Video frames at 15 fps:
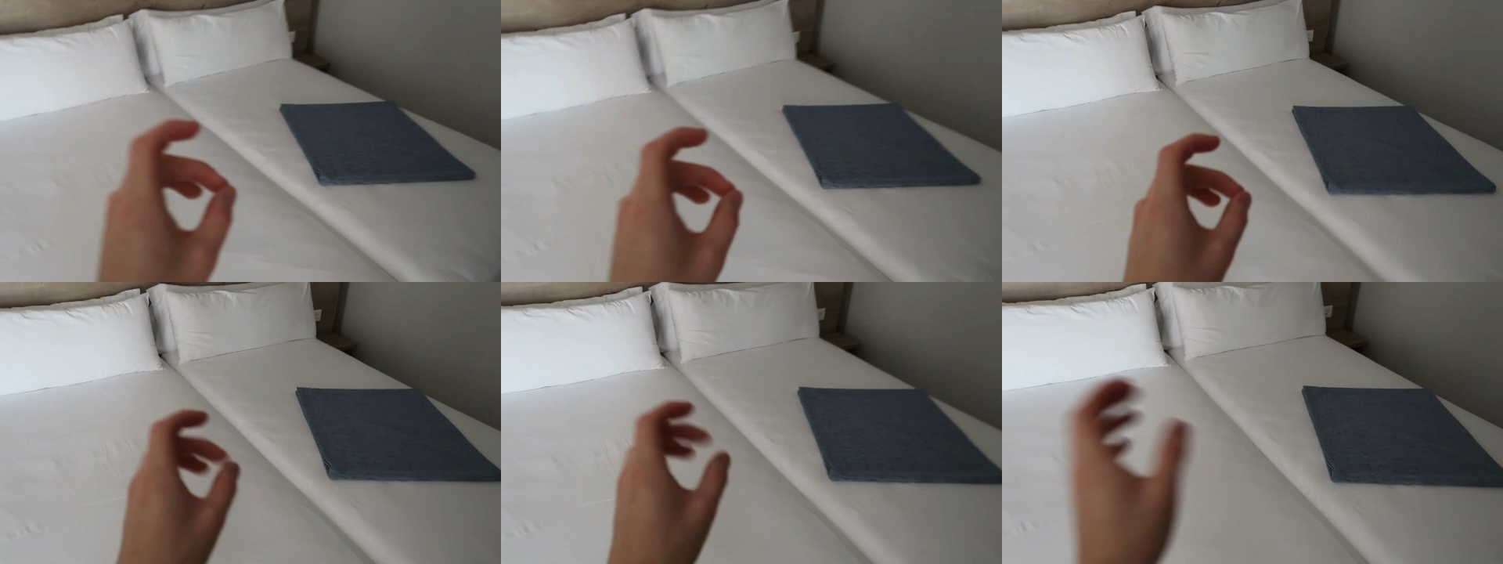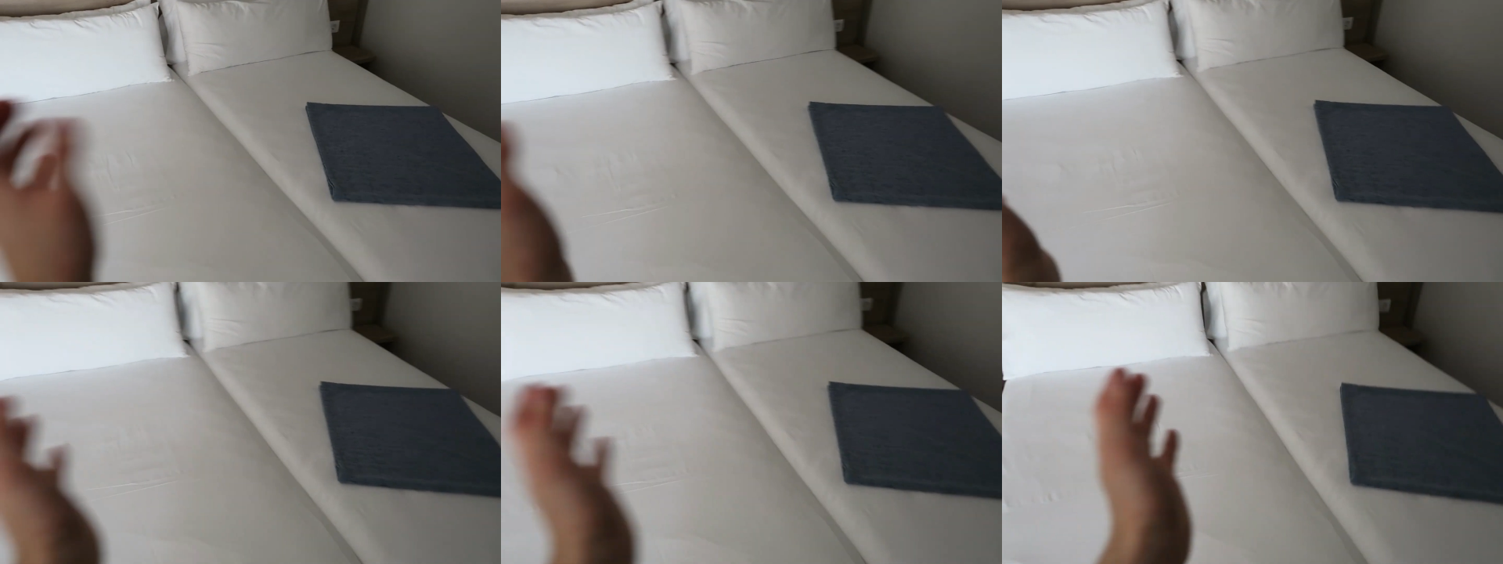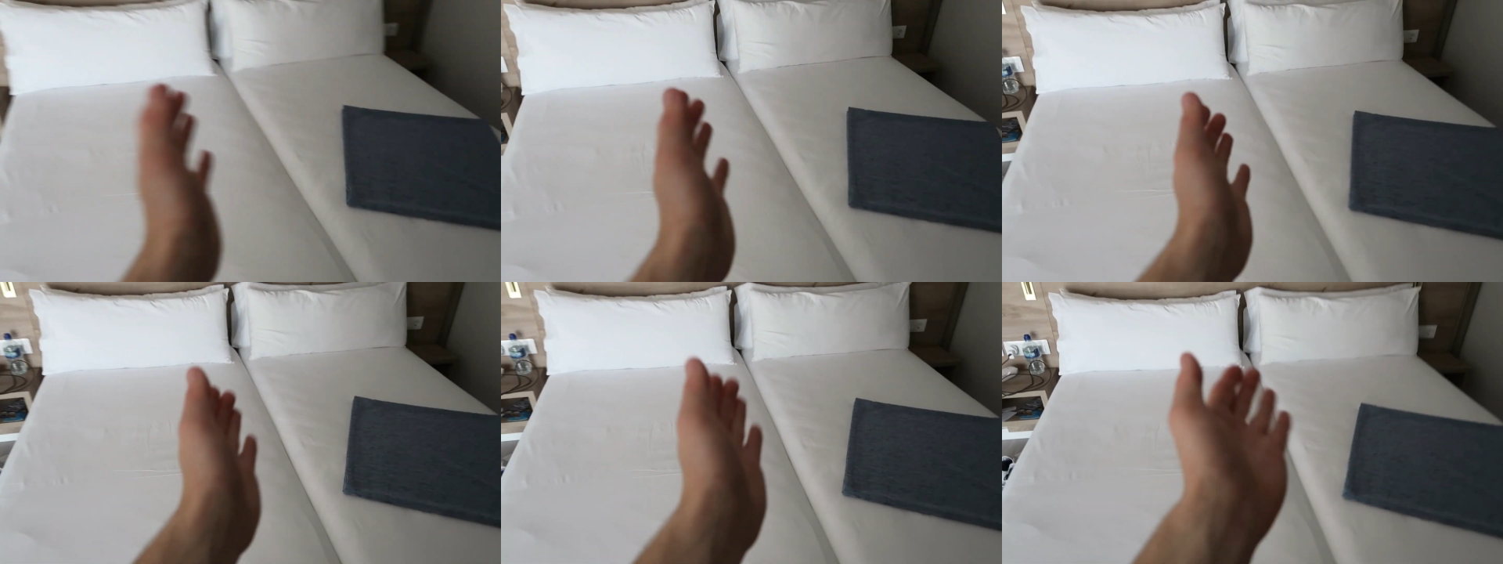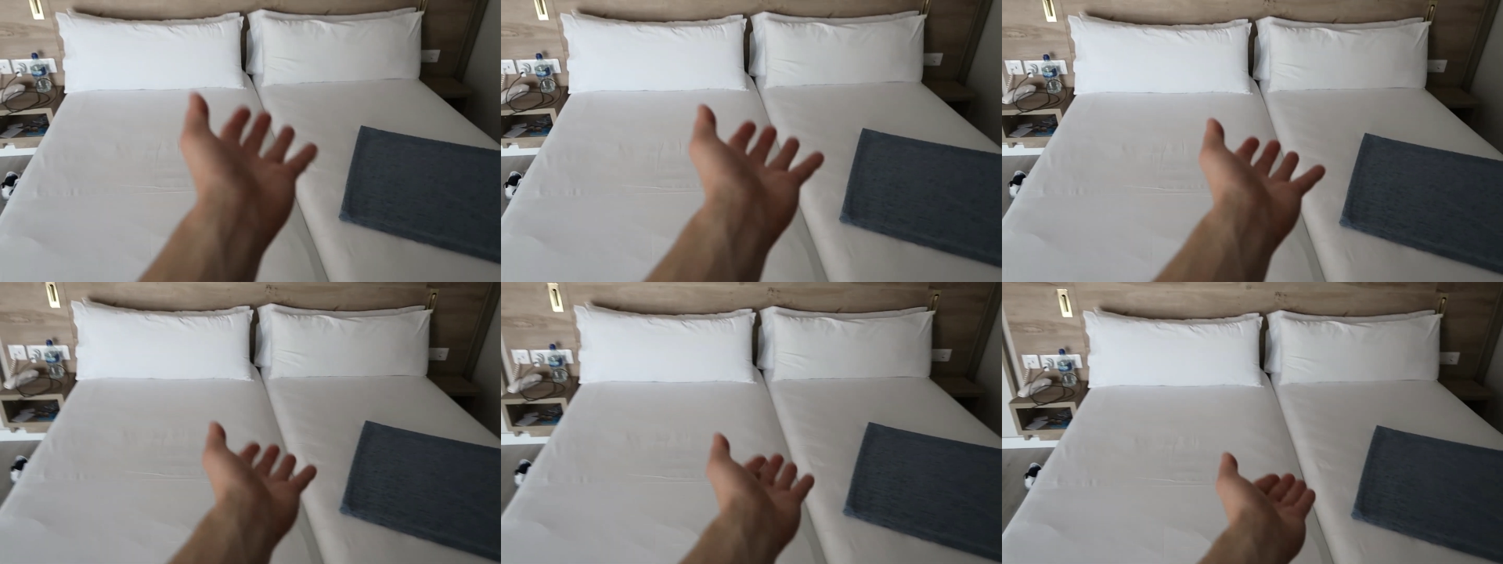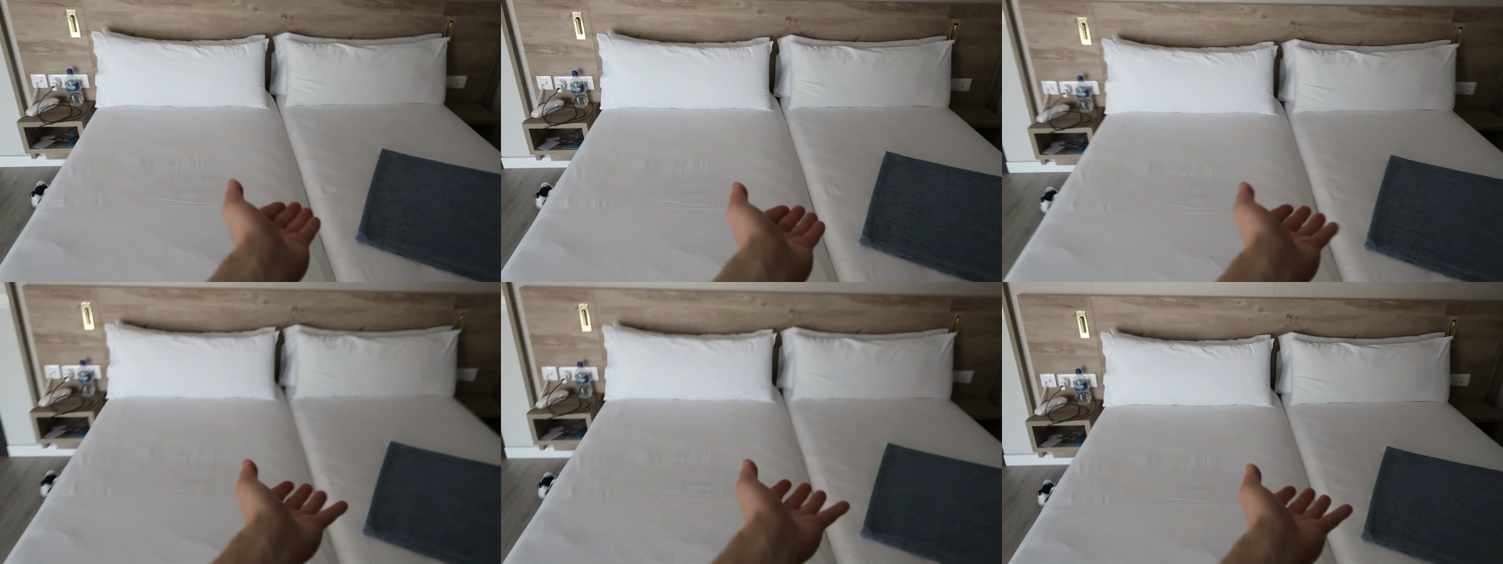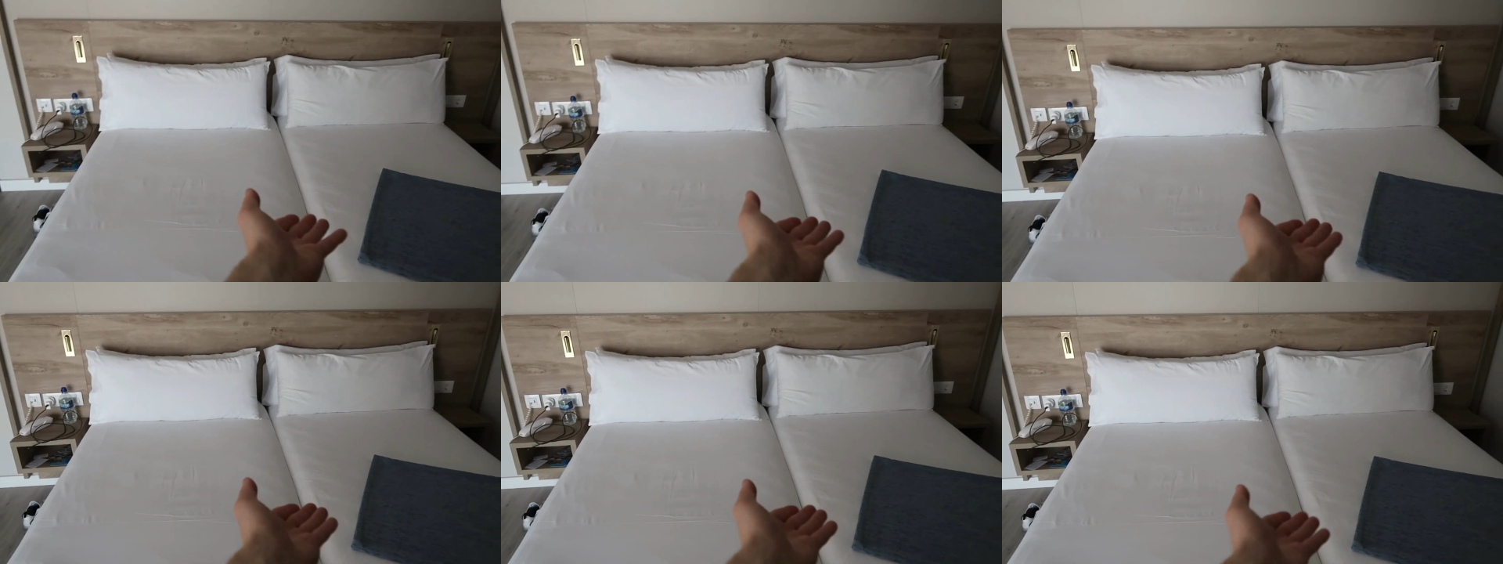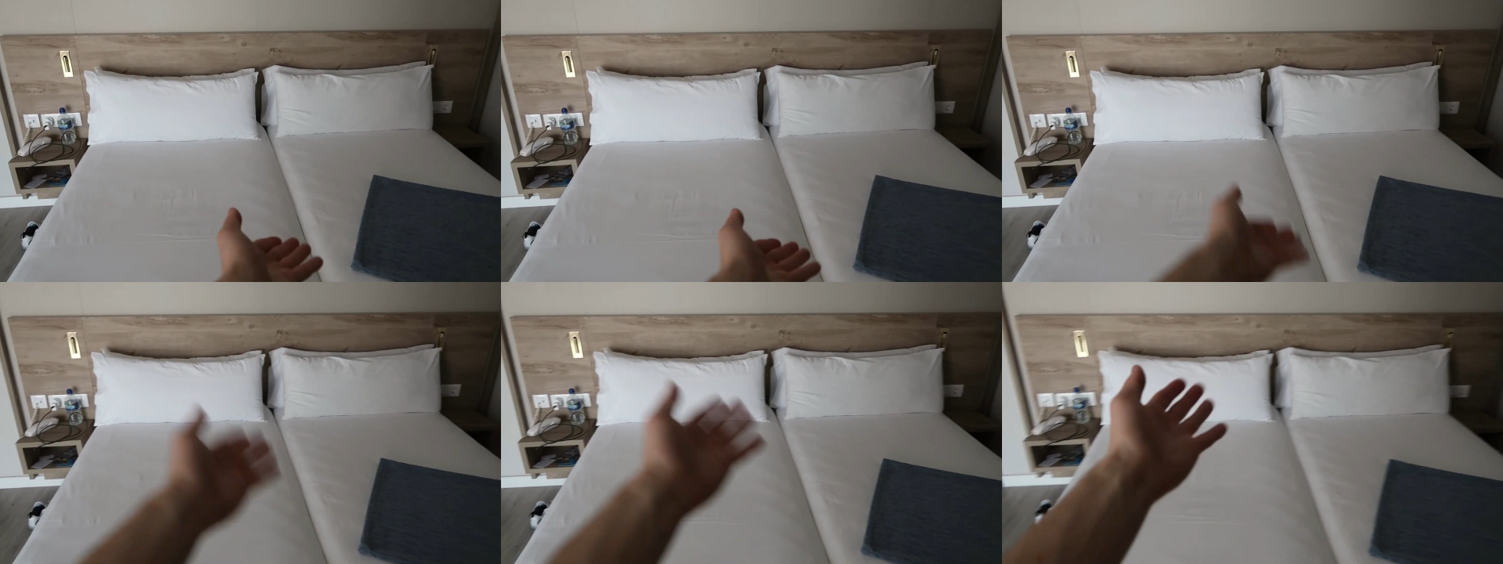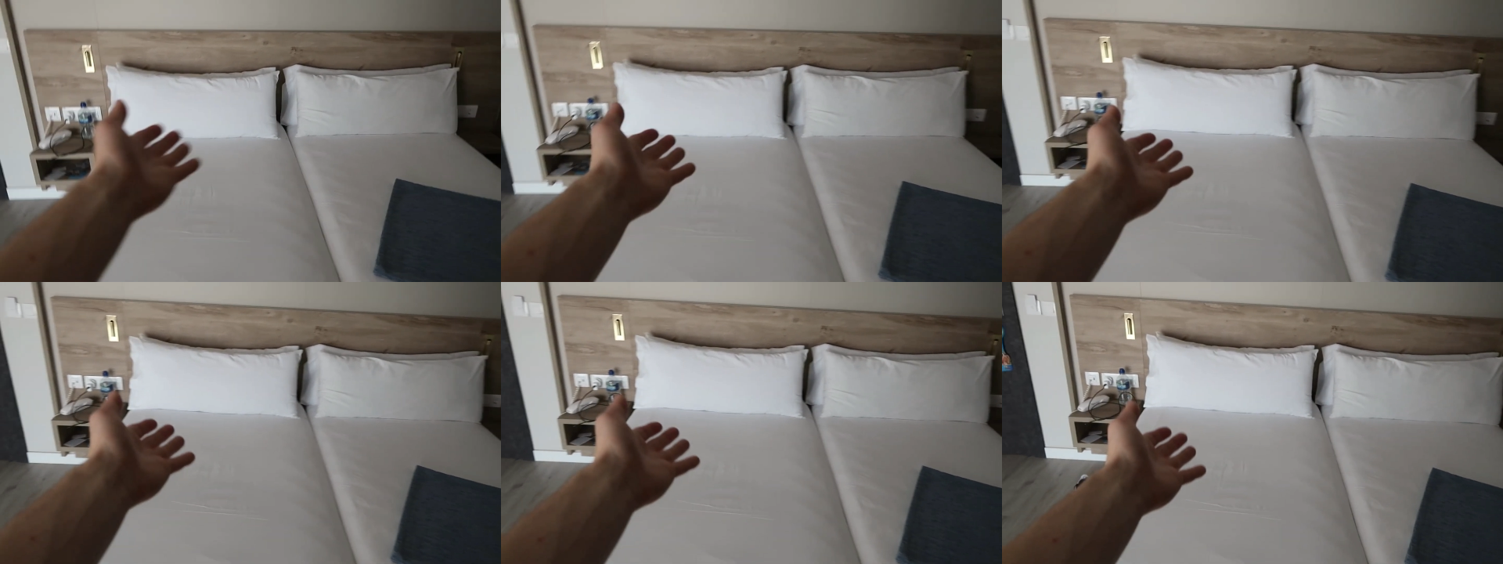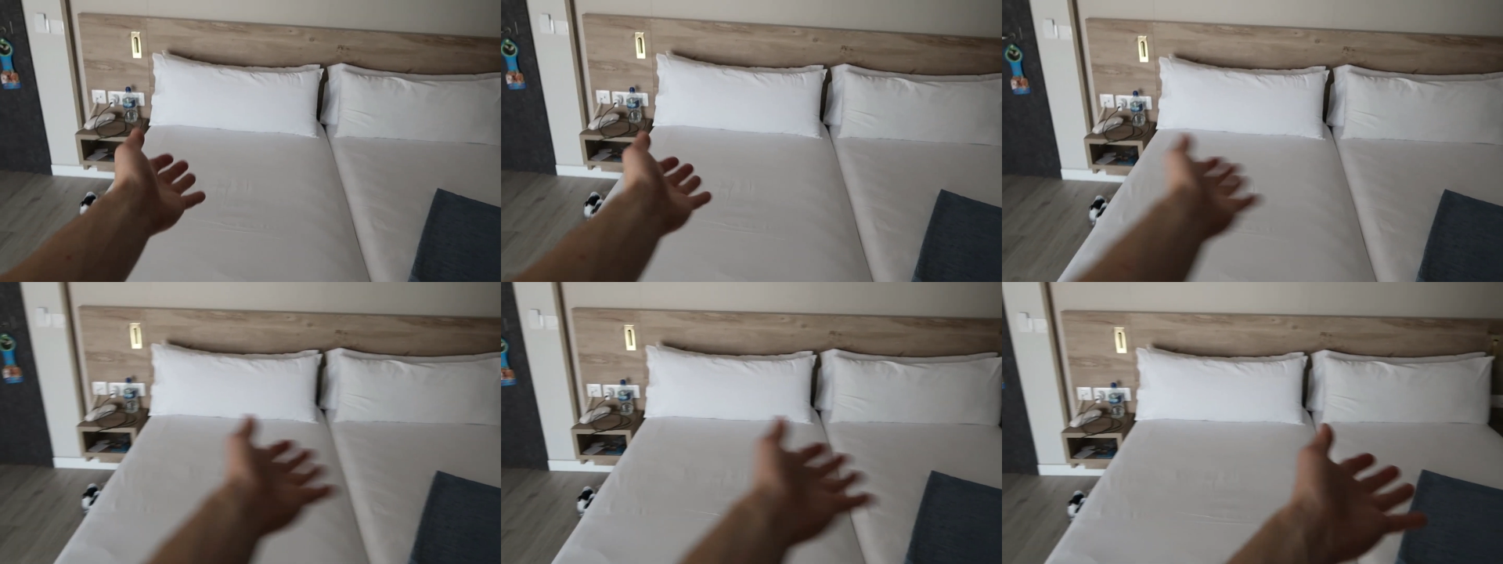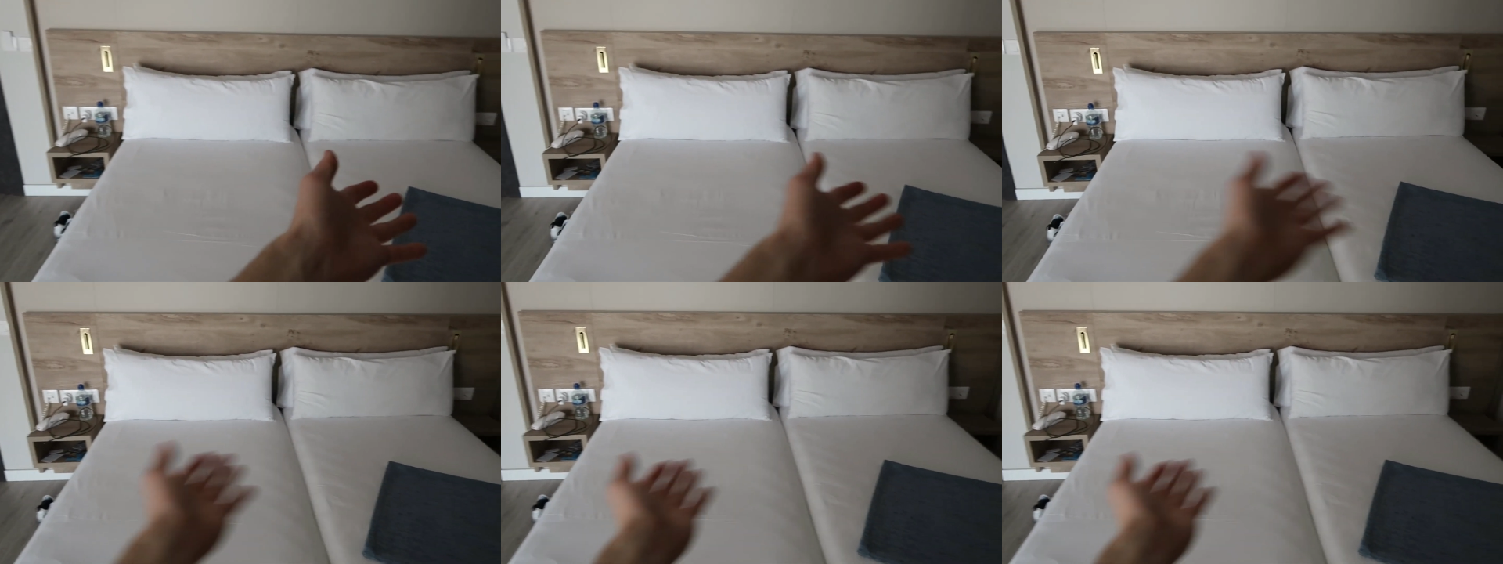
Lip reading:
Nobody's mouth can be seen.